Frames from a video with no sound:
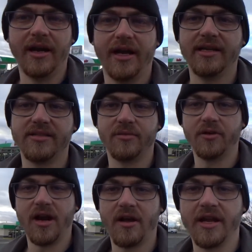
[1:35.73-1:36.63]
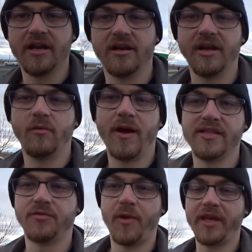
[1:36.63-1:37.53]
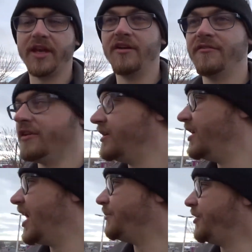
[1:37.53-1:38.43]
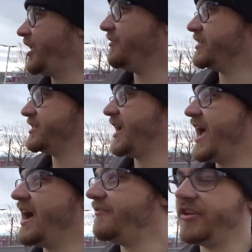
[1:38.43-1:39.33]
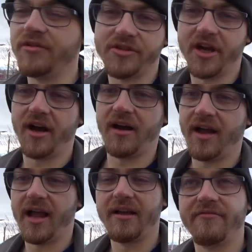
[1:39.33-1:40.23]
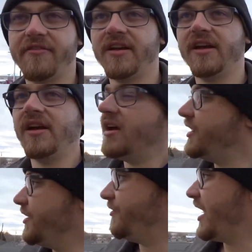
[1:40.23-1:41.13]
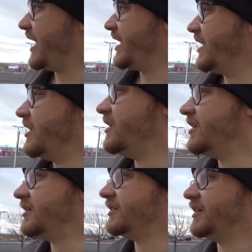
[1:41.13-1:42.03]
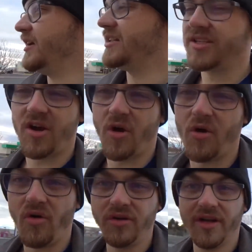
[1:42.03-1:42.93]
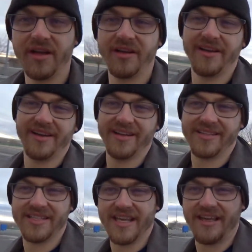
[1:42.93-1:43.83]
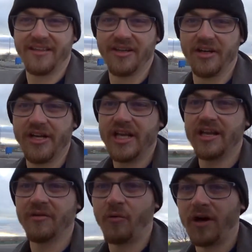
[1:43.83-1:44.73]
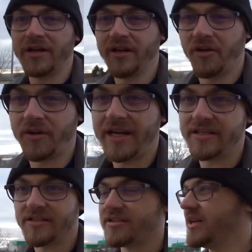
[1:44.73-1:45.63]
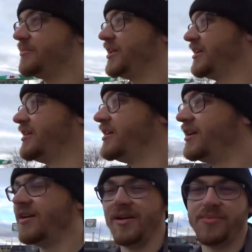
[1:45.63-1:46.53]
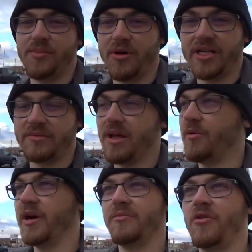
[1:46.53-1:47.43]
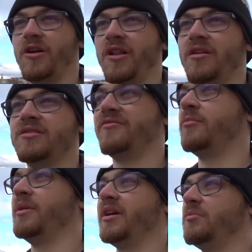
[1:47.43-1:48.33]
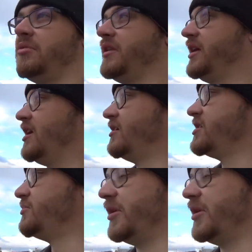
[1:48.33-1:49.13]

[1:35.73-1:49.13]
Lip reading: guys, so we're out here in Westwind. I believe it's half Utah, half Nevada. It's cold. It's like 31 degrees or something. I'm surprised I'm not wearing more clothes if we're being completely honest,